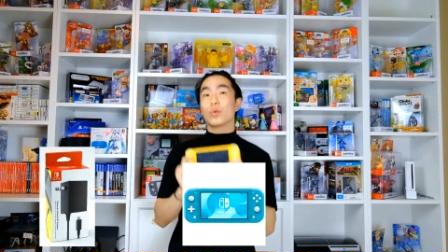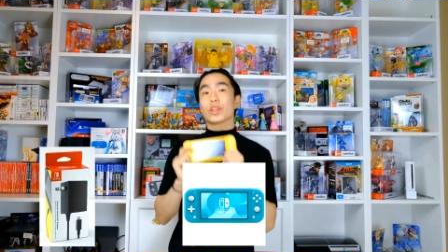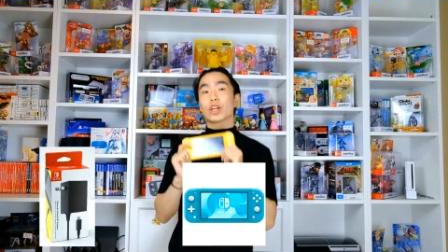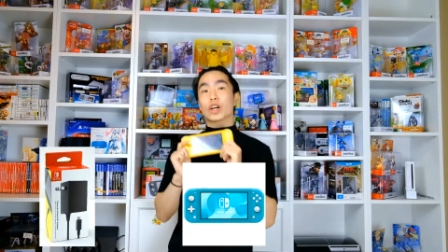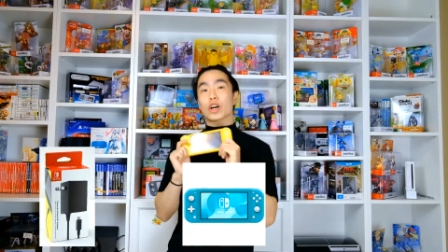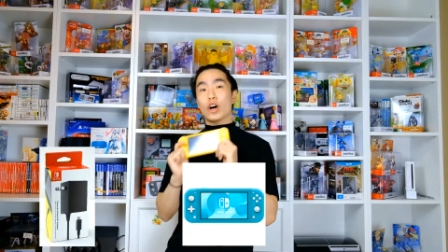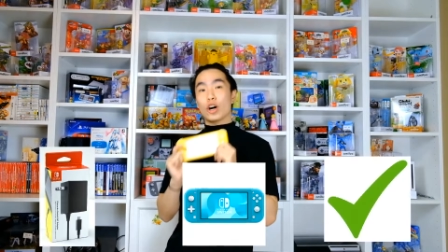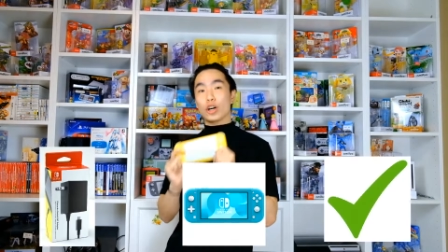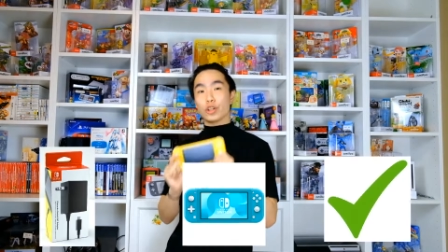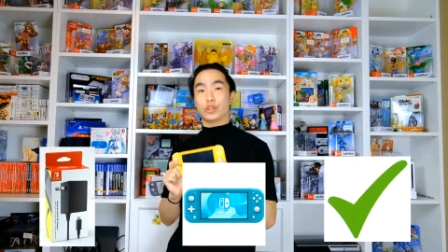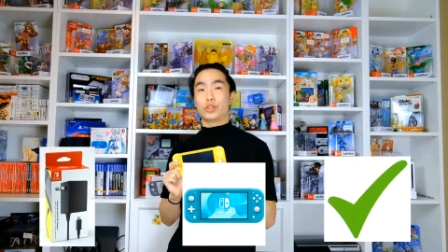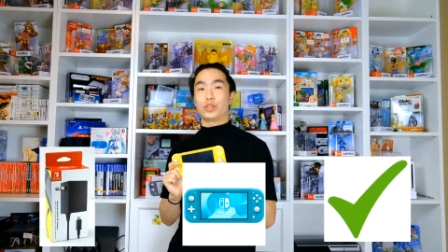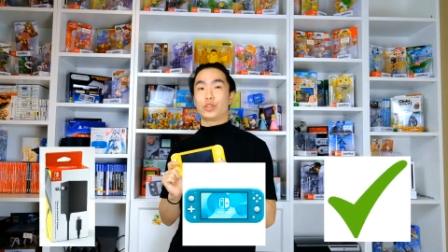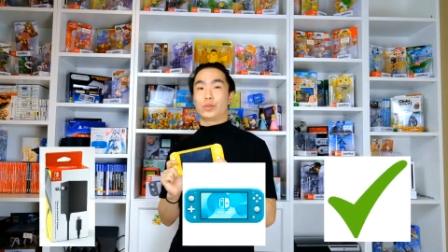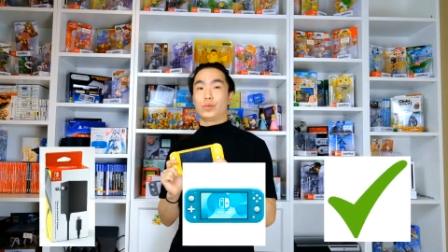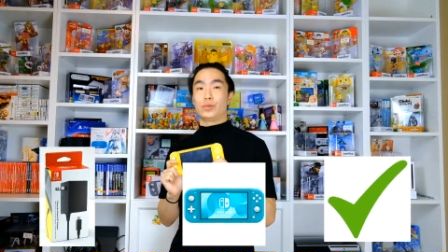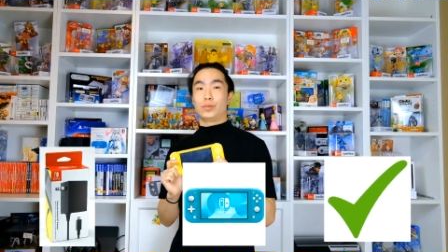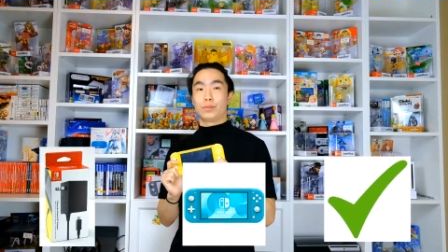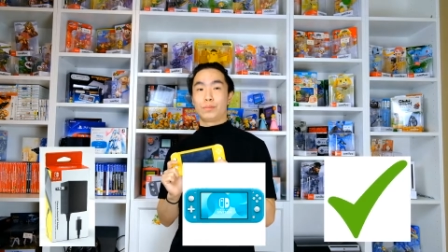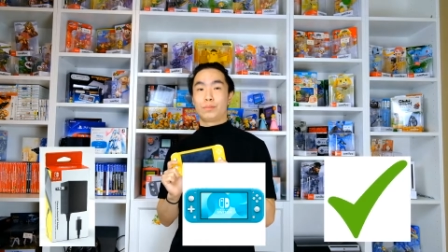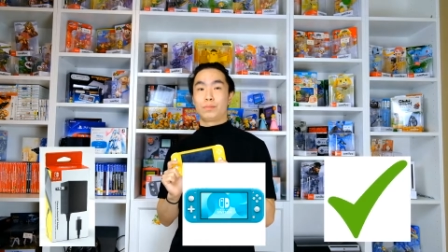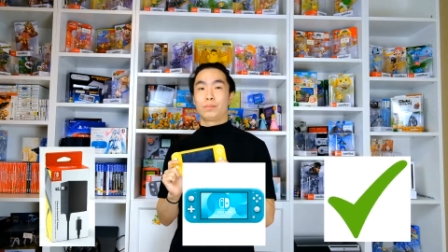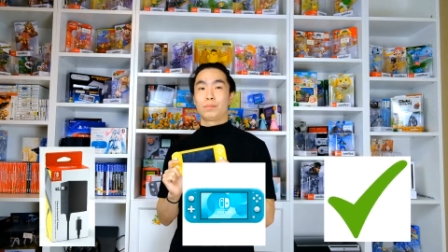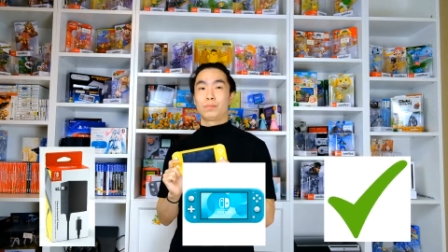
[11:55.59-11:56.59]
well with a
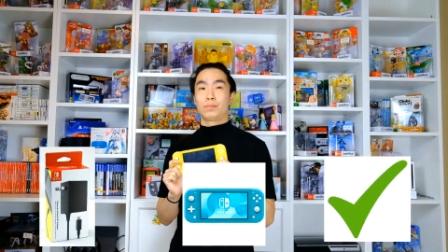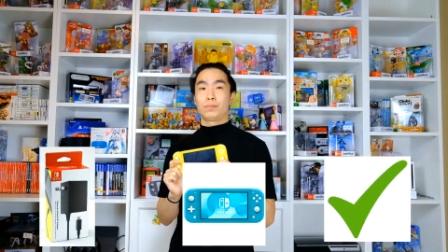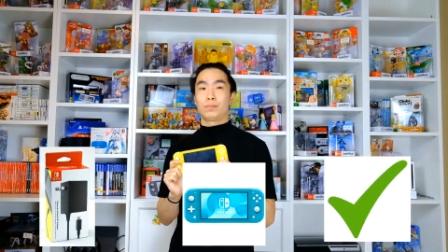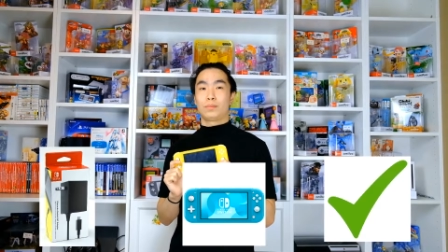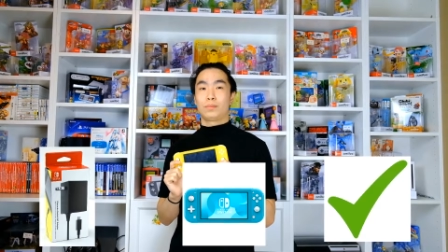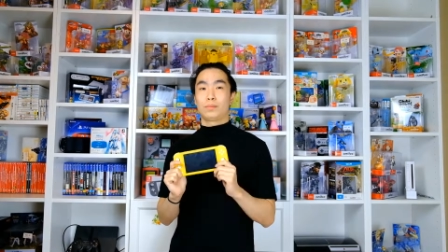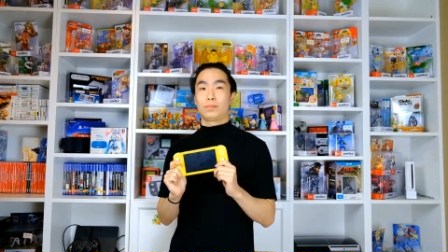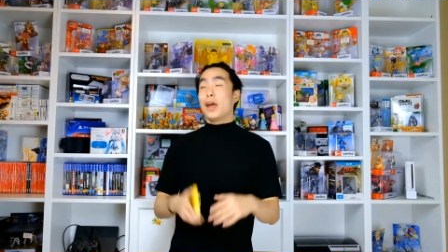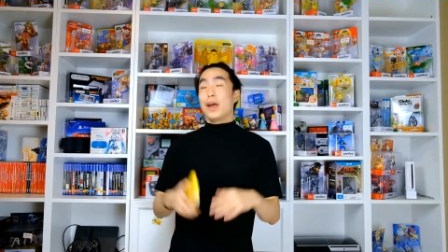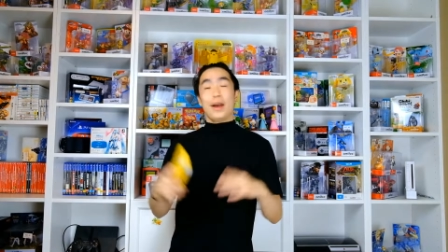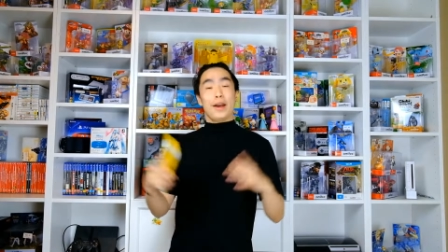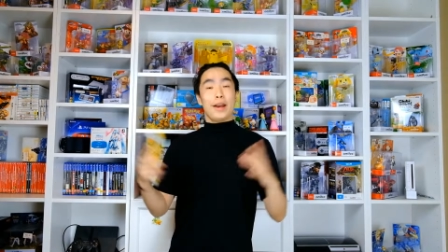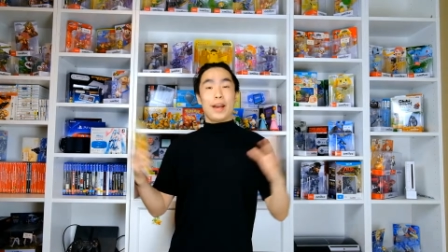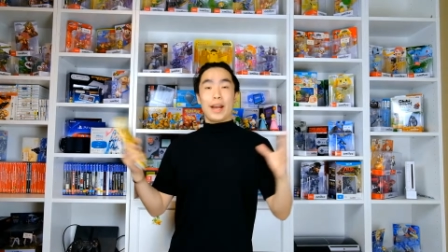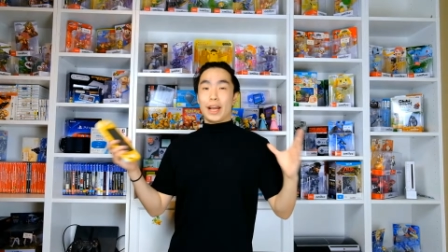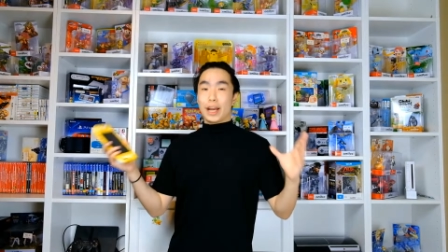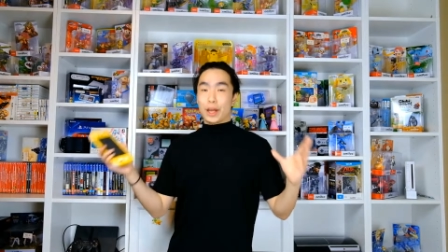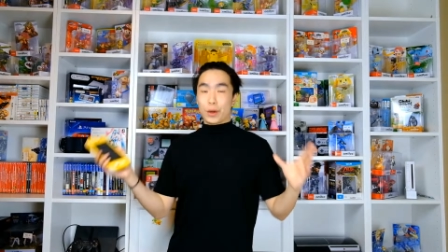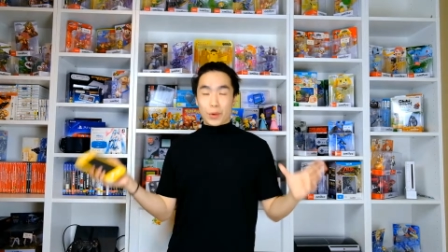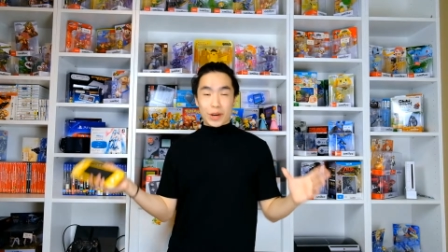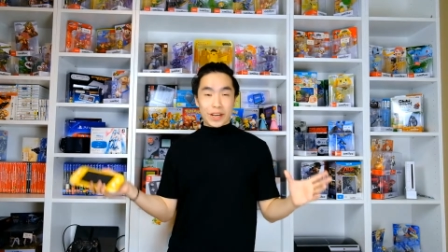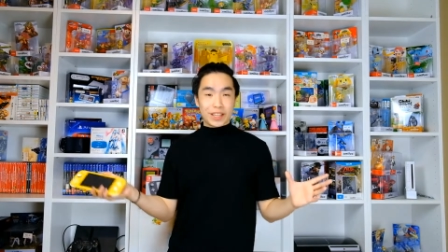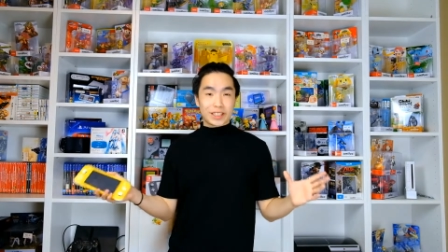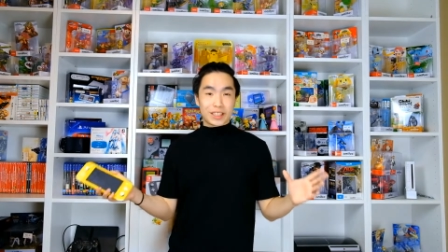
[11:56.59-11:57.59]
console.
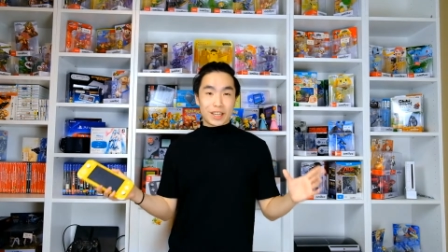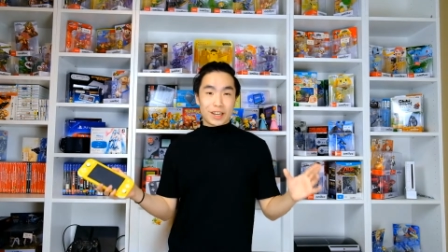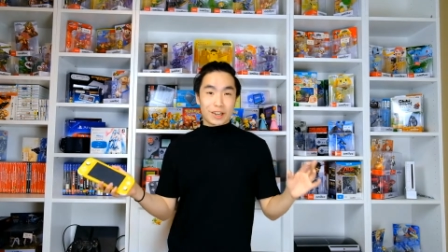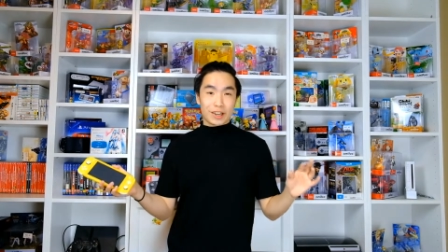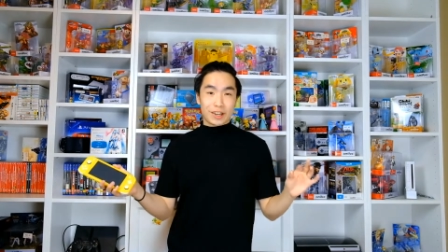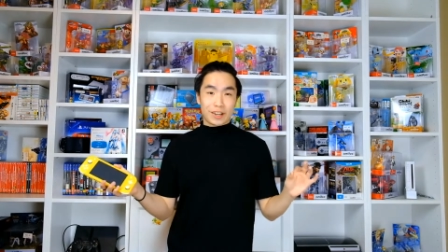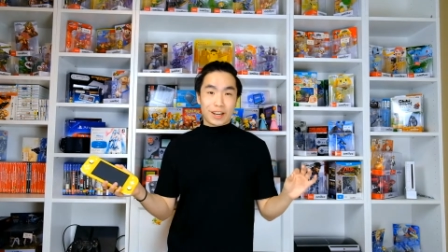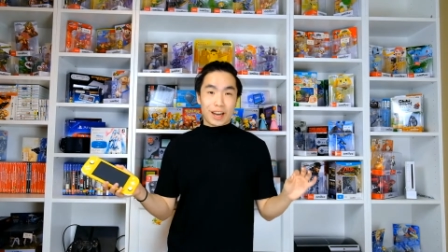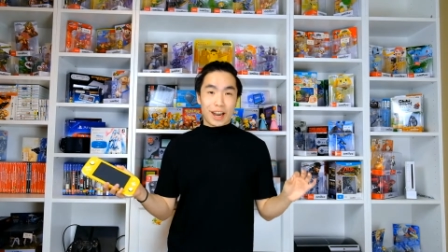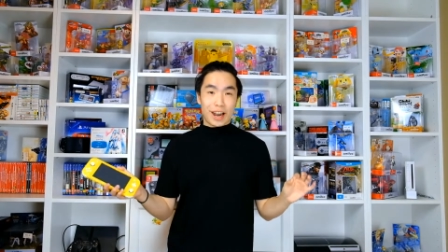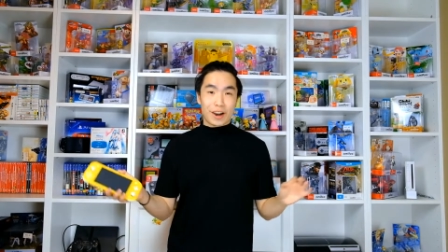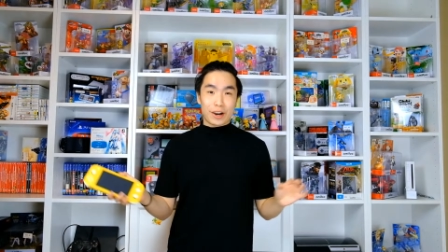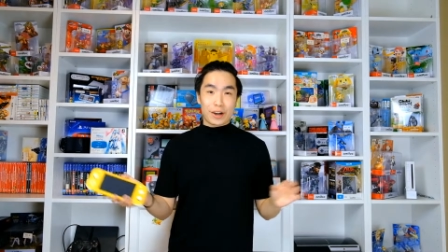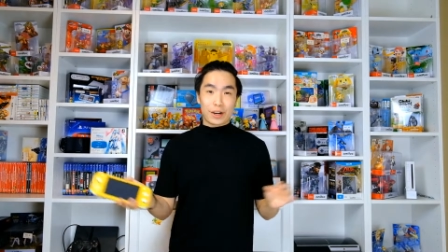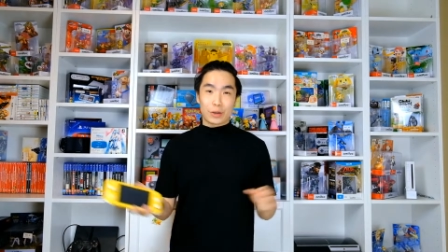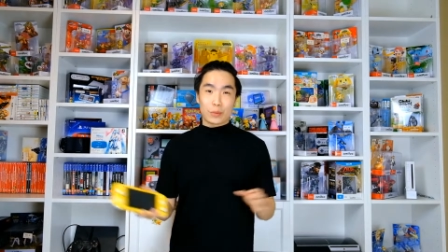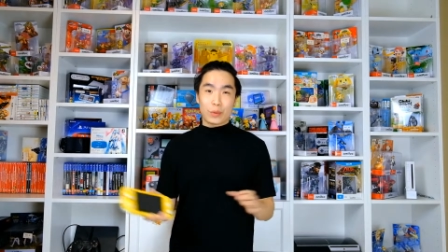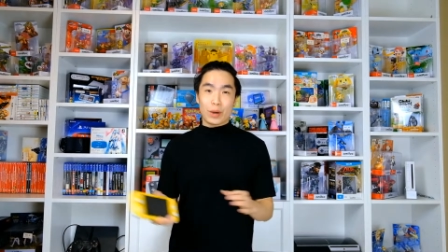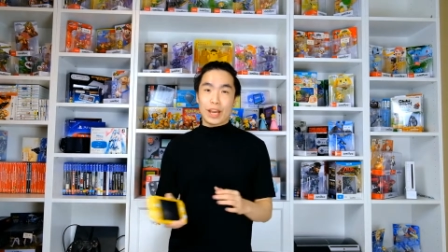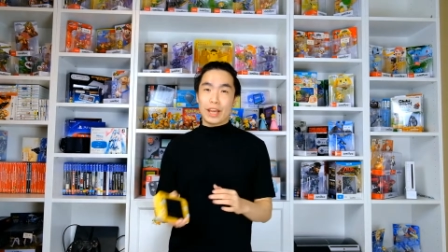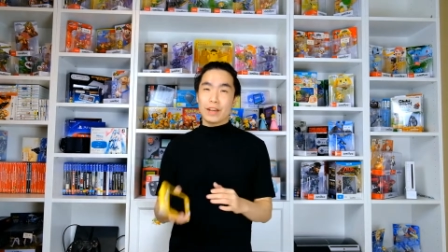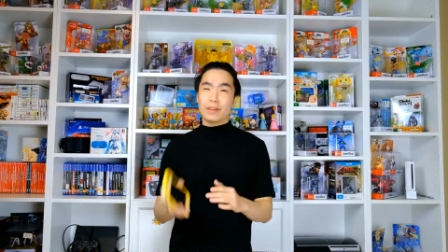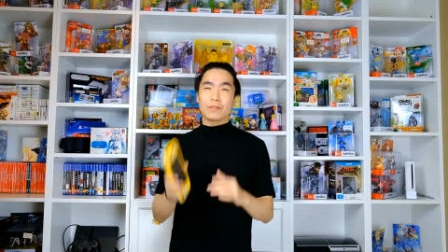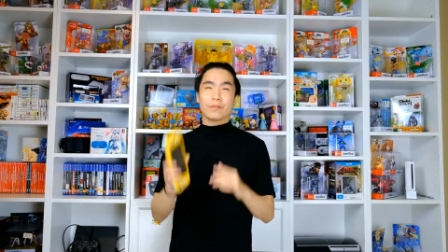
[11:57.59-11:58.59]
Anyways, I got
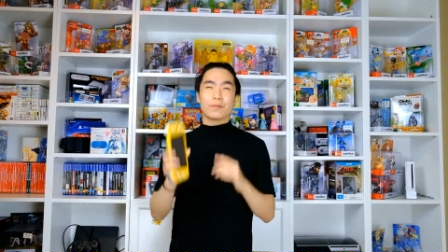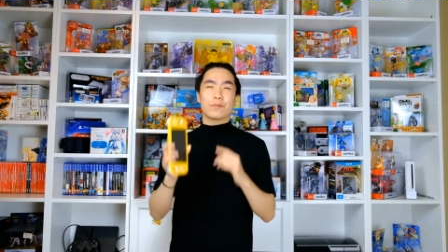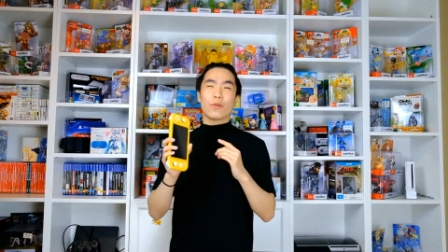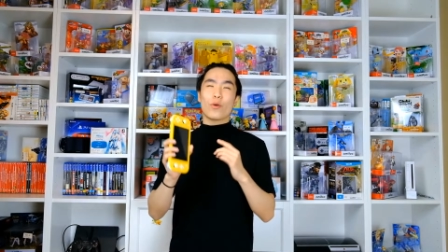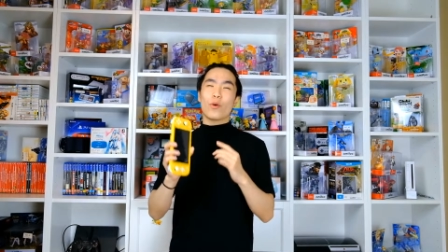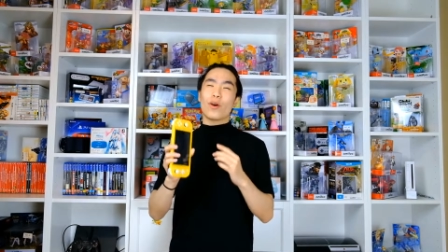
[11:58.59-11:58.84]
carried away.